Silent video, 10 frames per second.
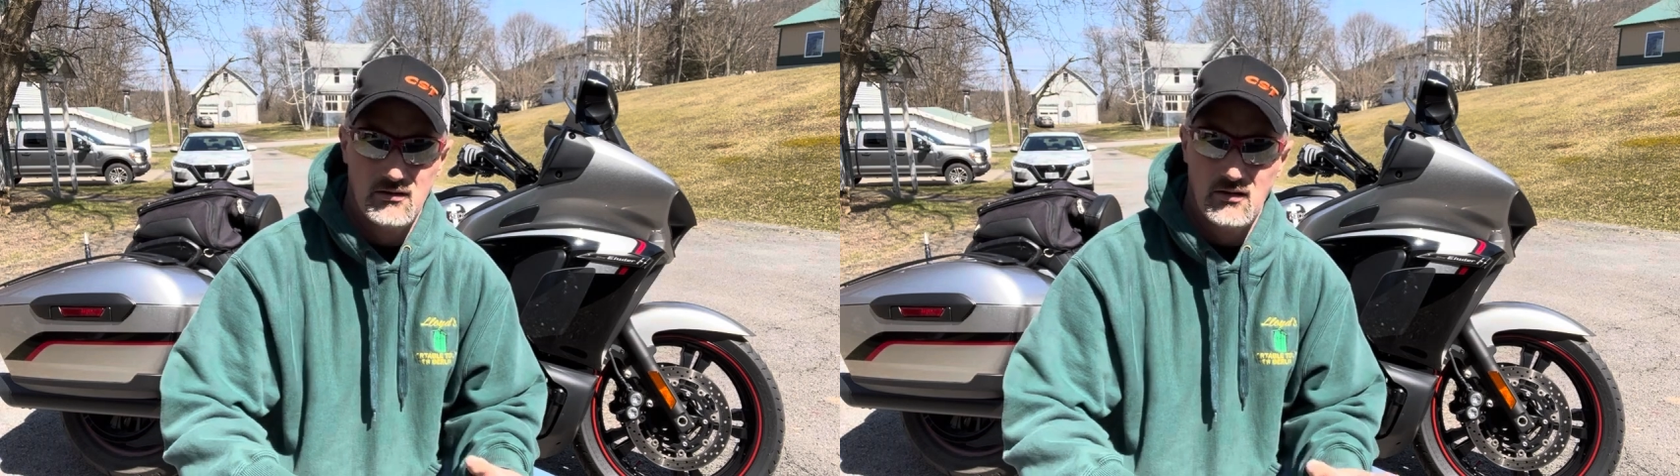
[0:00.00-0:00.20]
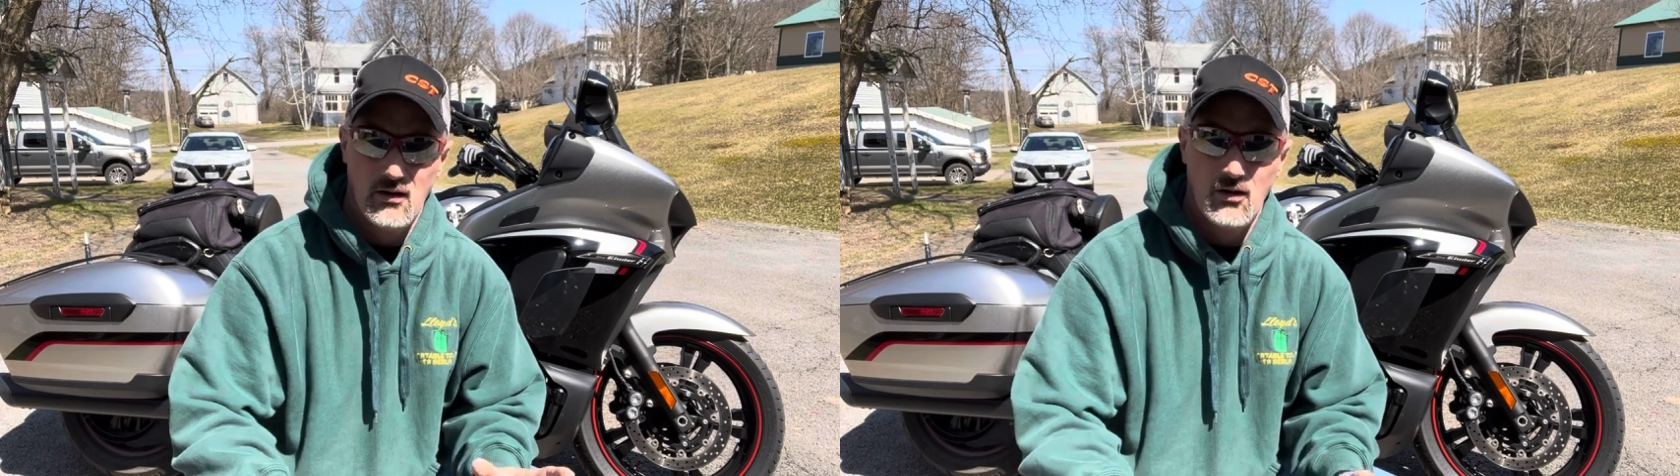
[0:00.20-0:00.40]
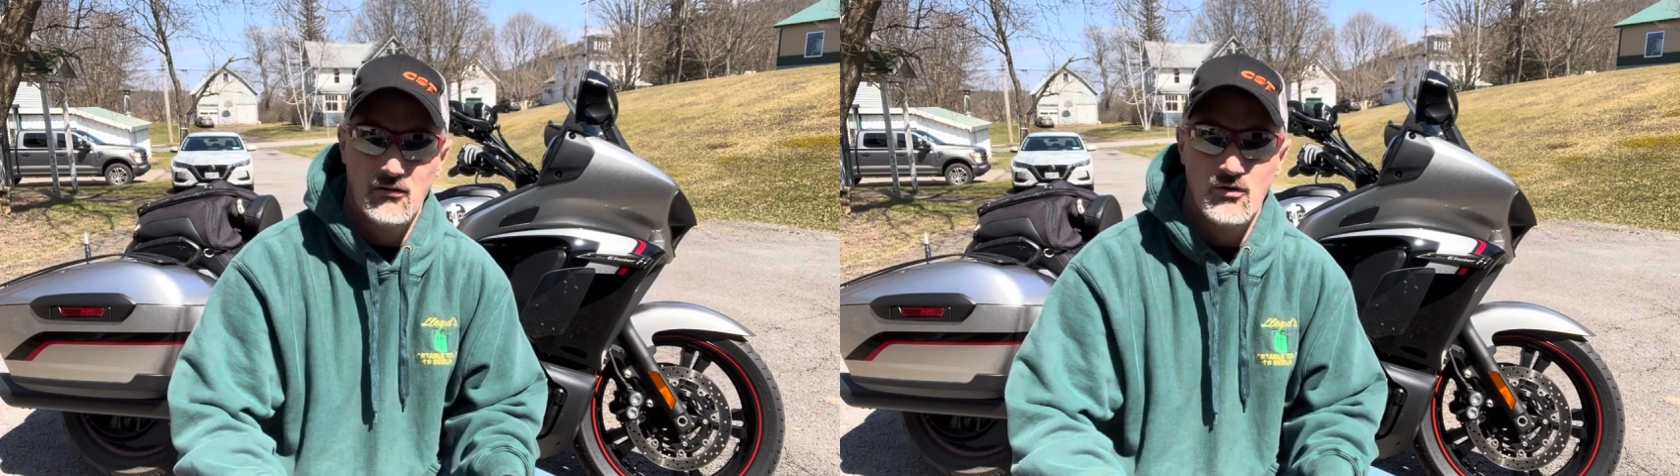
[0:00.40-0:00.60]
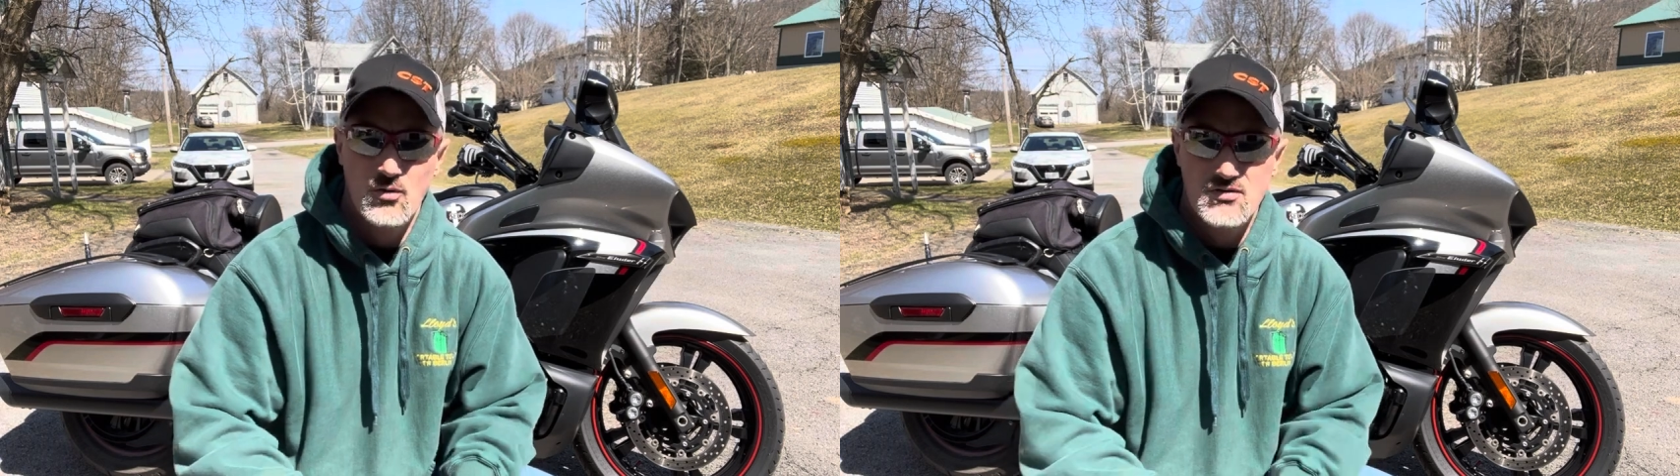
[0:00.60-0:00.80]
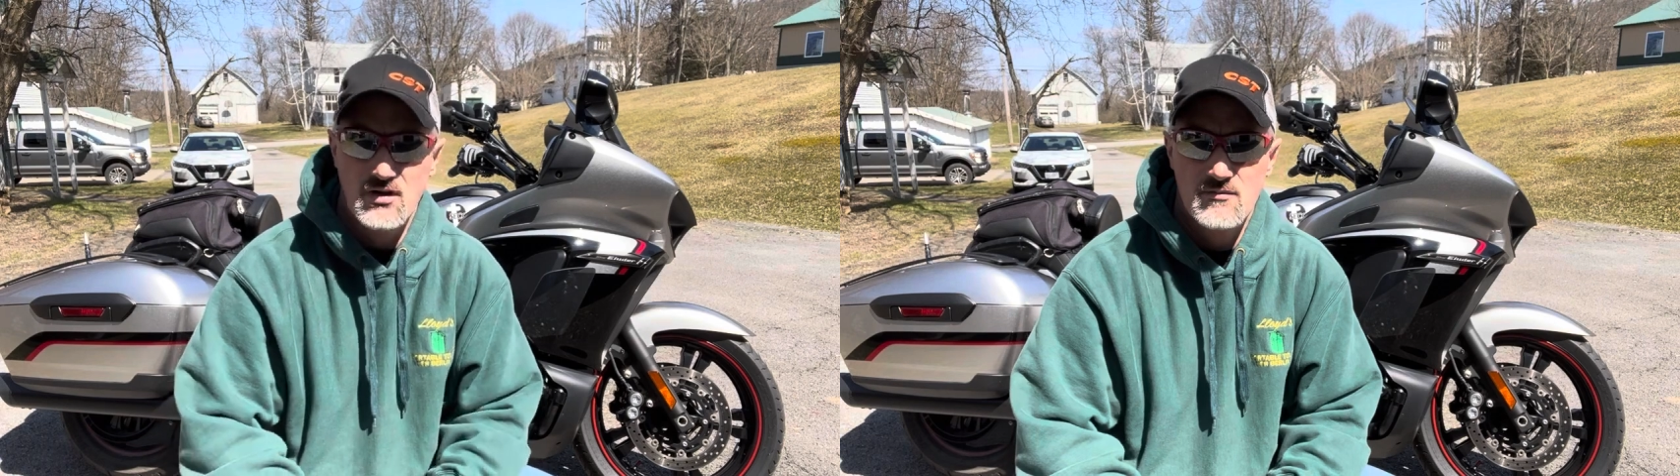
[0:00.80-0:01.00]
and all of
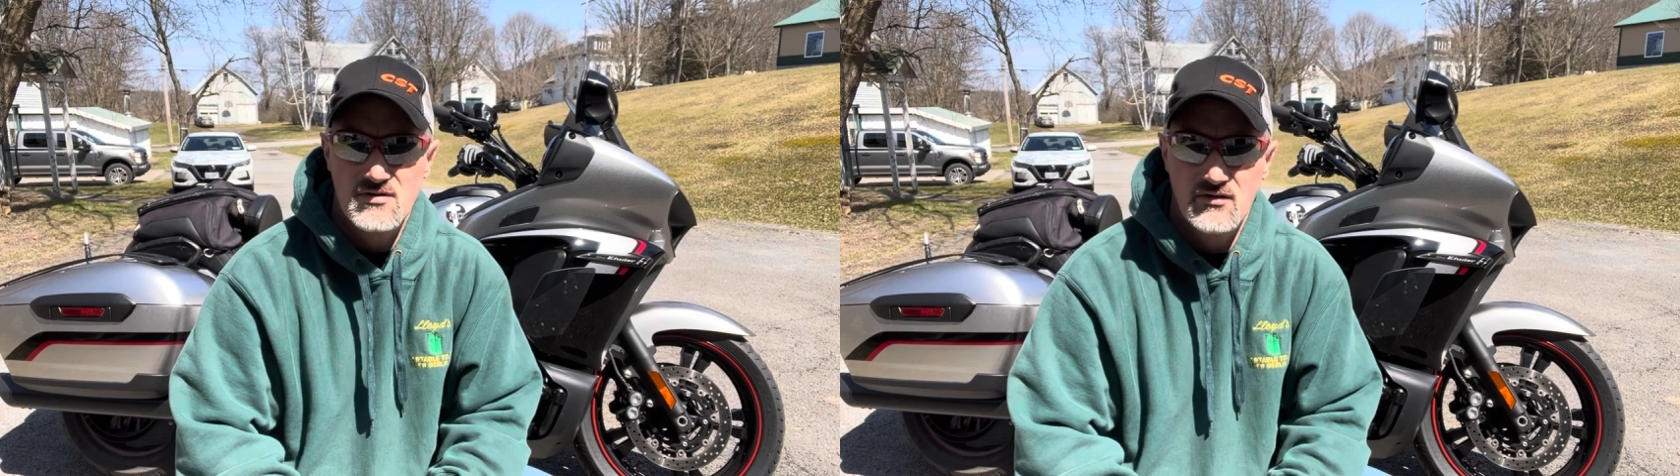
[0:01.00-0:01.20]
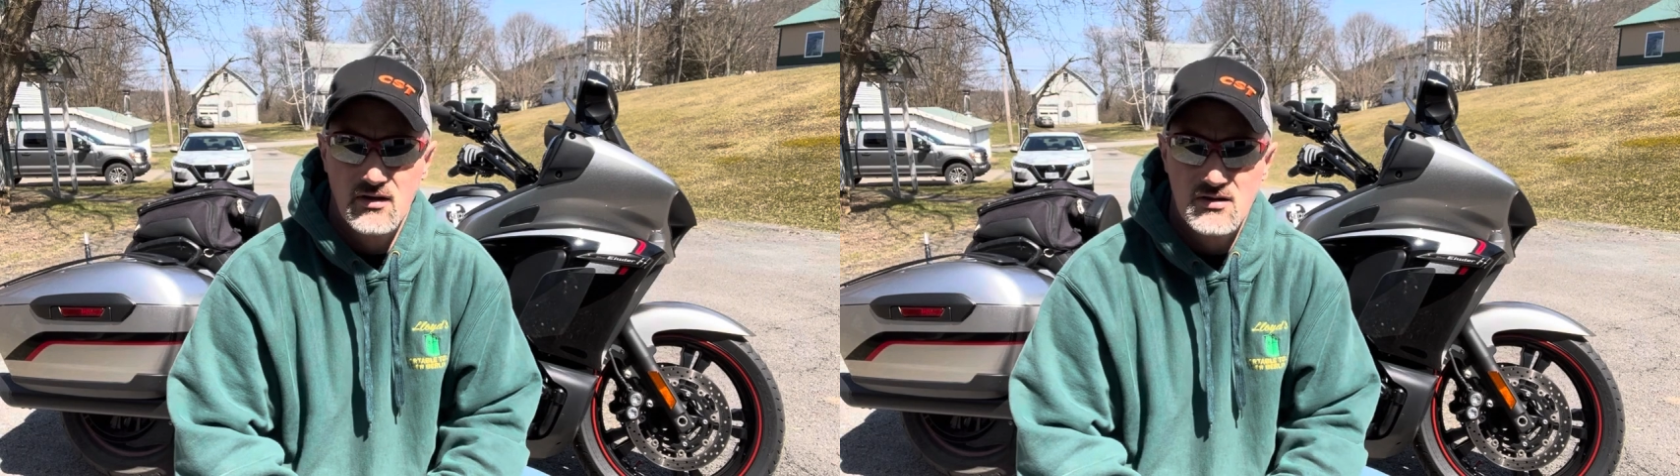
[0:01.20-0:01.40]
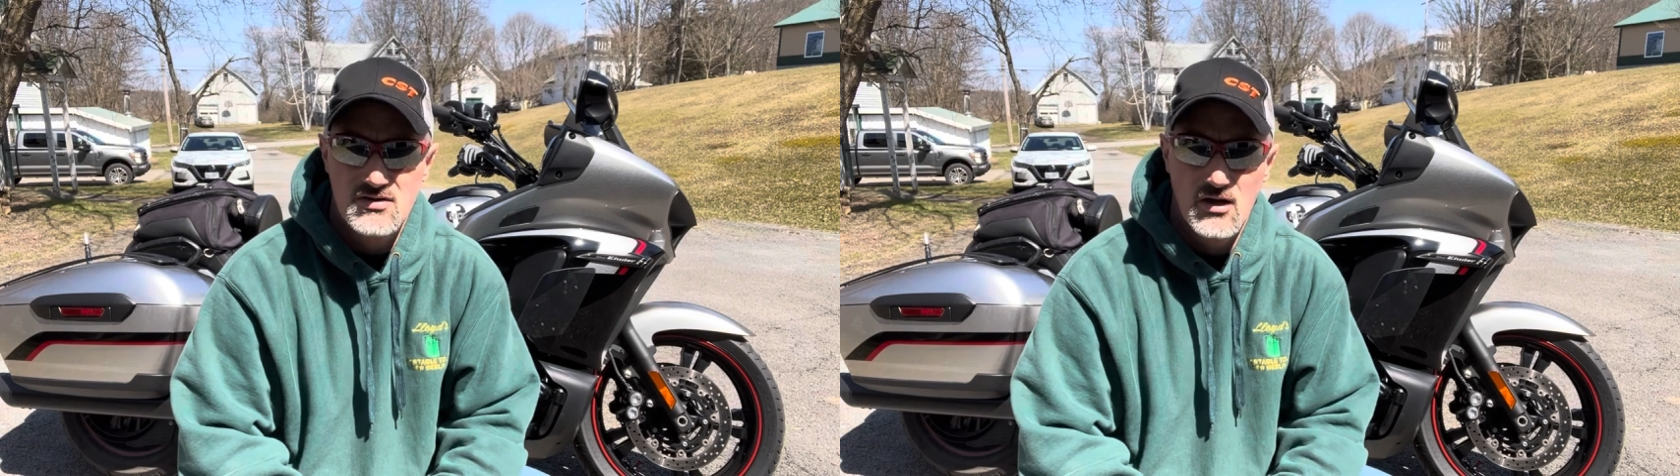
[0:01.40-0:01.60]
those types of things.